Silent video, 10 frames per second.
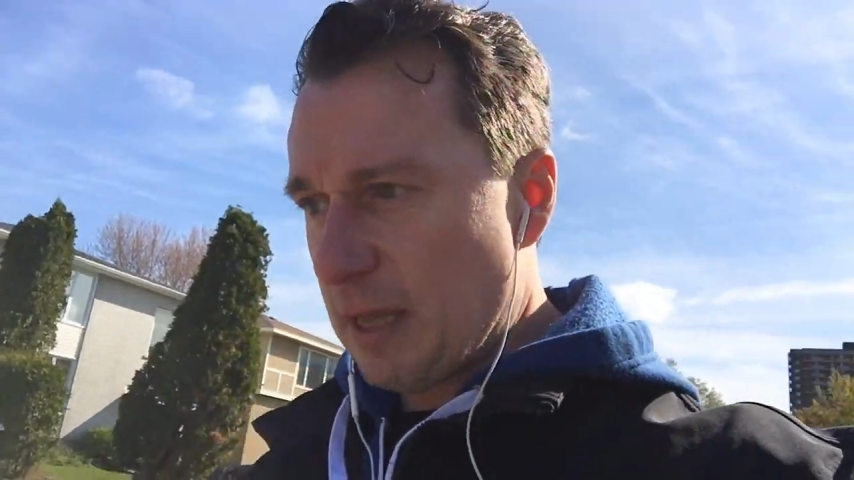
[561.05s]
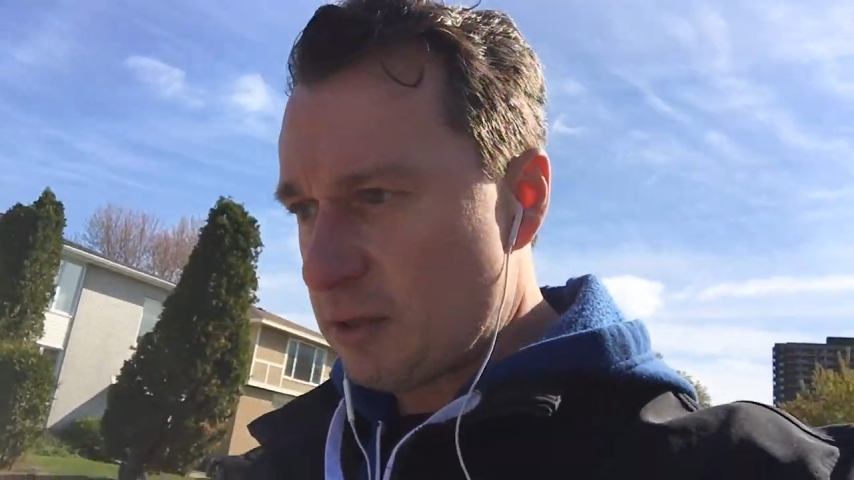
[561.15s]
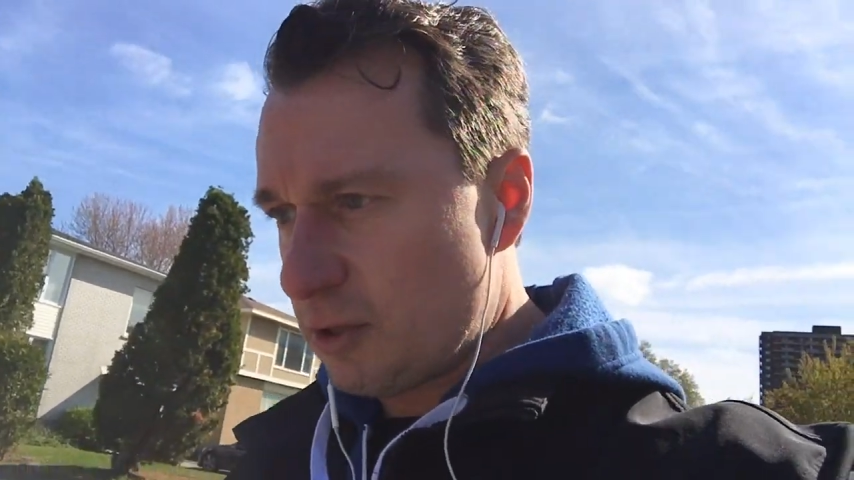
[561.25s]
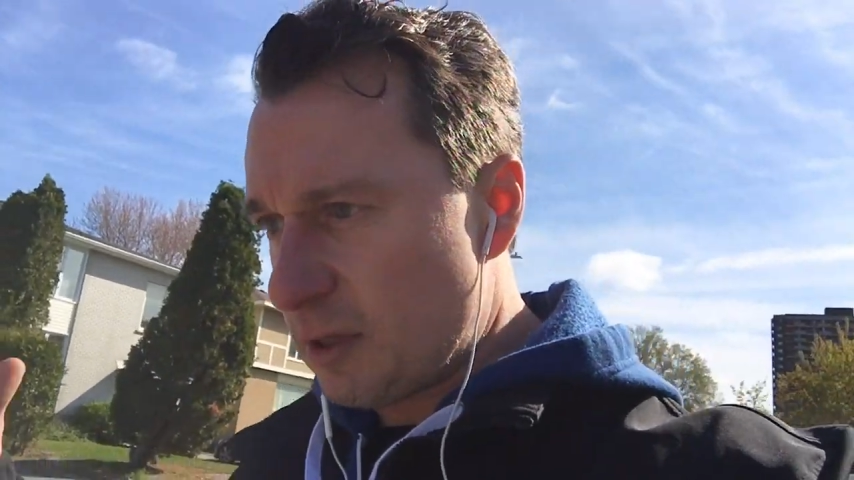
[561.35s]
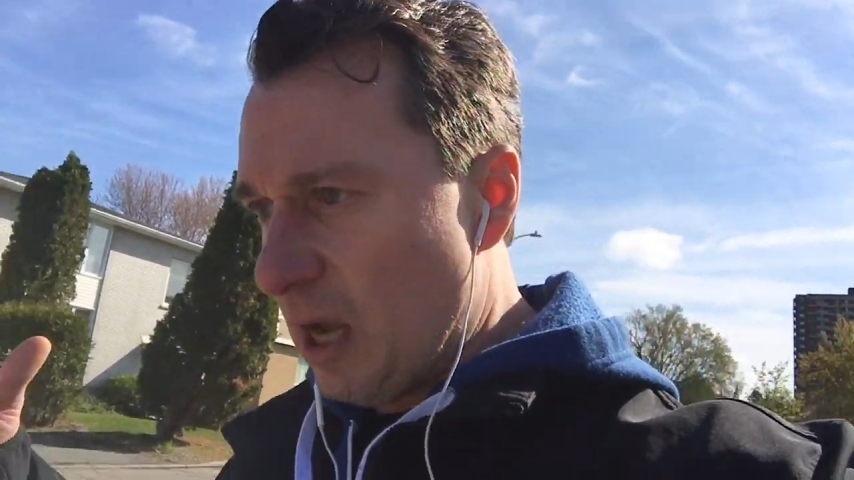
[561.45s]

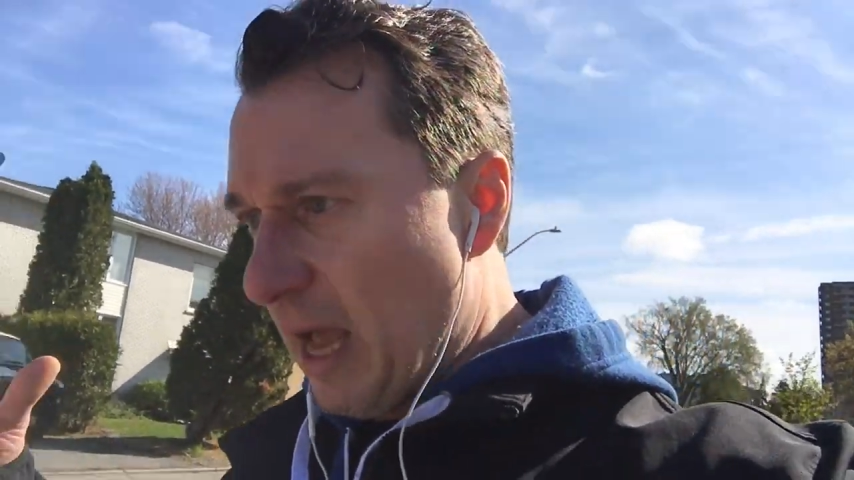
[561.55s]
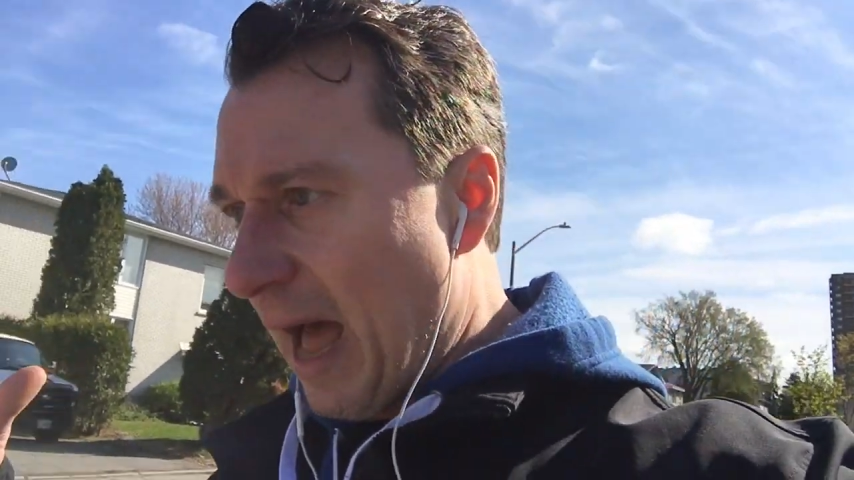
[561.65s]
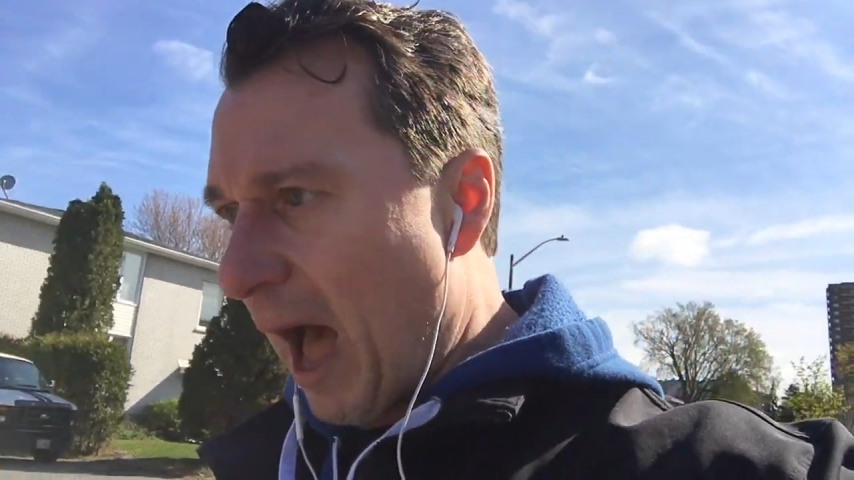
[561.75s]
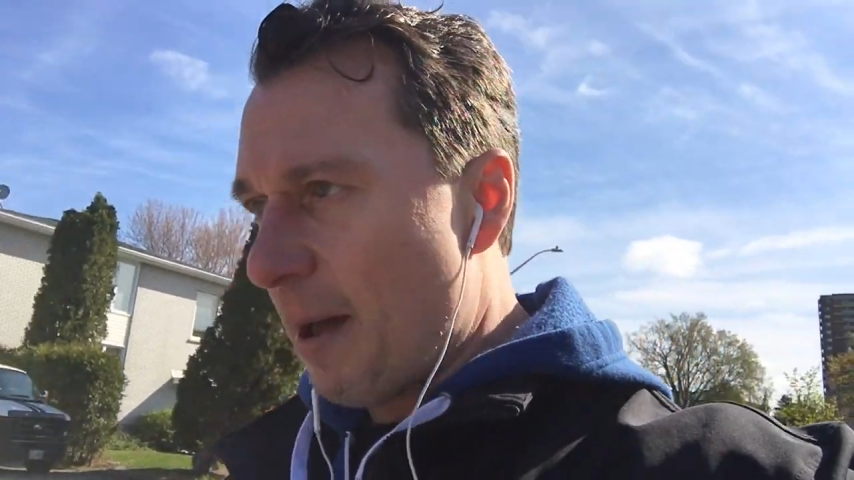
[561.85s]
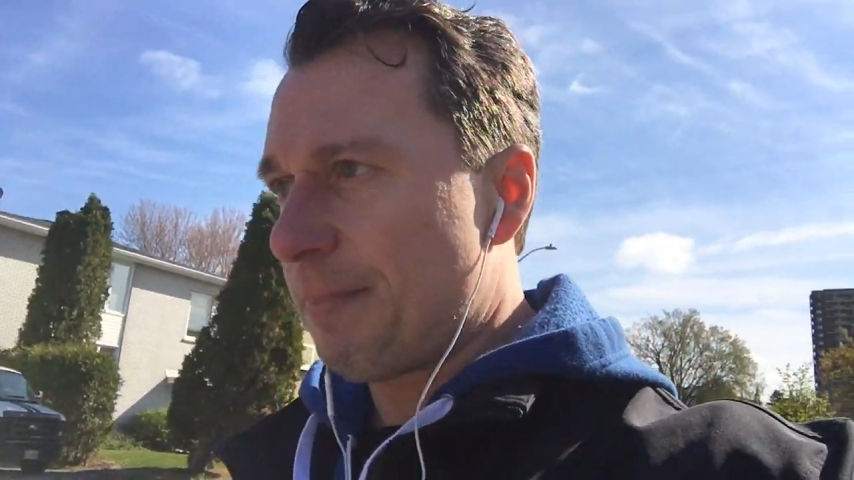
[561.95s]
That just
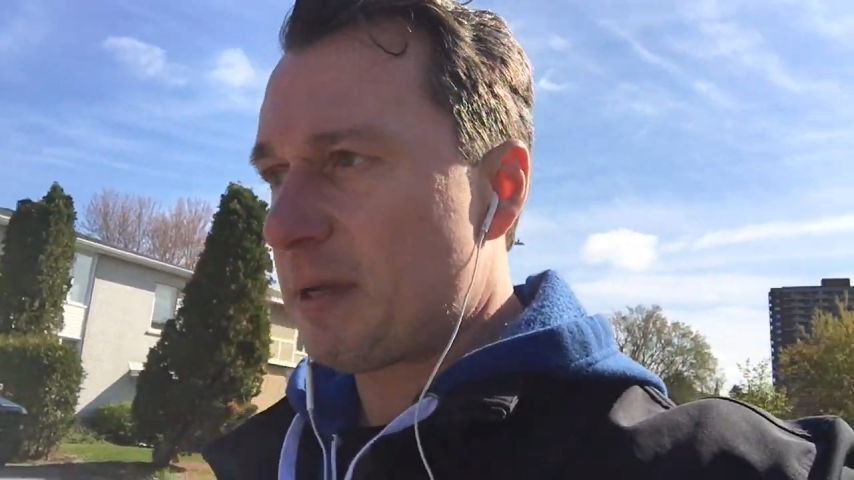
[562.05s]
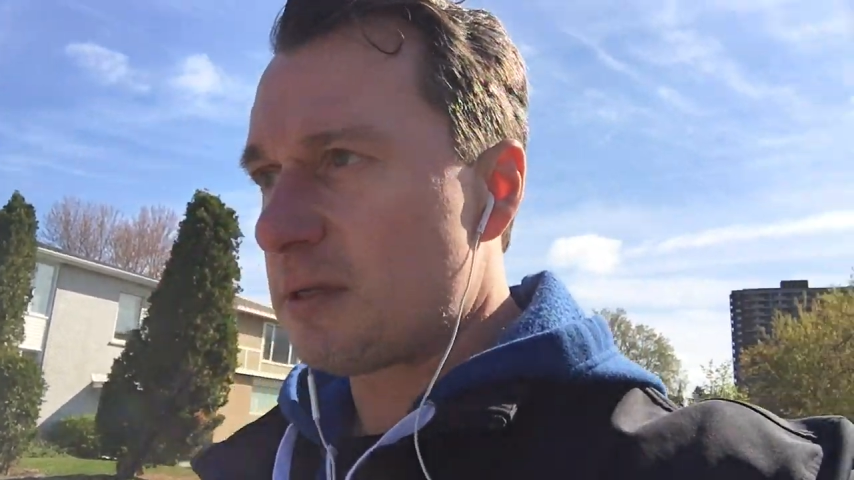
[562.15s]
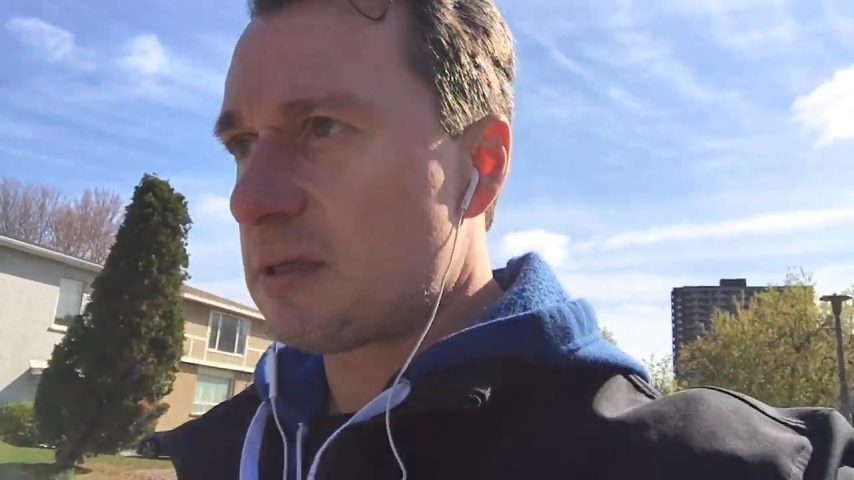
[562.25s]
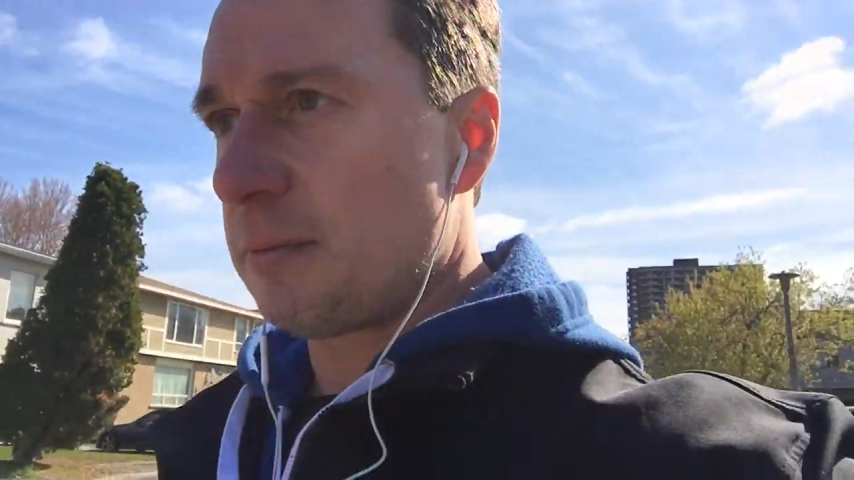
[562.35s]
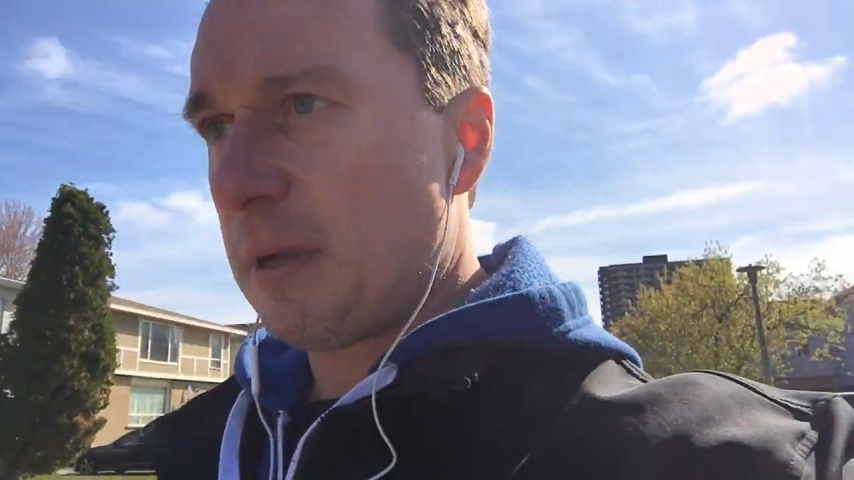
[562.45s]
happens to